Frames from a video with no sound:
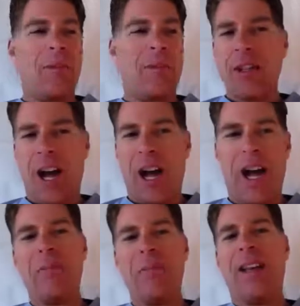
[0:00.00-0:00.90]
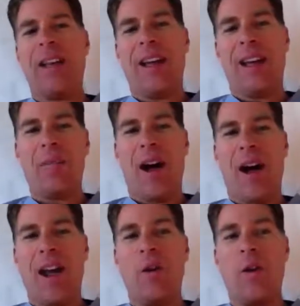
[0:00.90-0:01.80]
I'm not shy, but um,
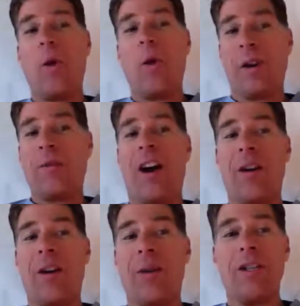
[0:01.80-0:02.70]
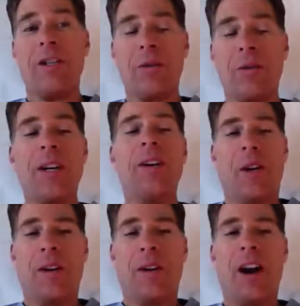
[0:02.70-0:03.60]
I don't work very hard at relationships, or I didn't
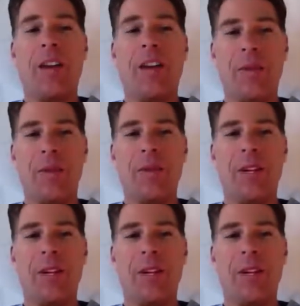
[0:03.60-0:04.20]
work very hard at them.